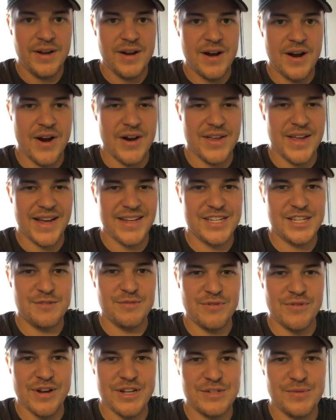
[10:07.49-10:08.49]
All right, guys, this has
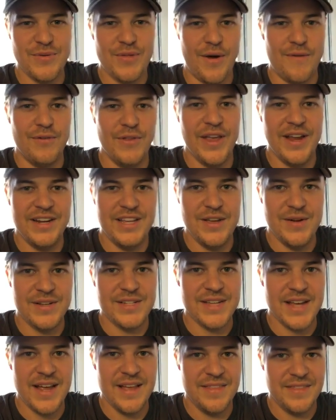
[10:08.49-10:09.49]
been Rustin with Overlanding
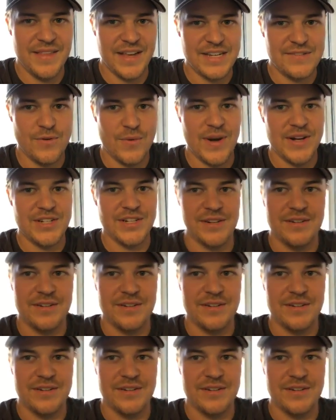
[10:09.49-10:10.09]
USA. Thanks for watching.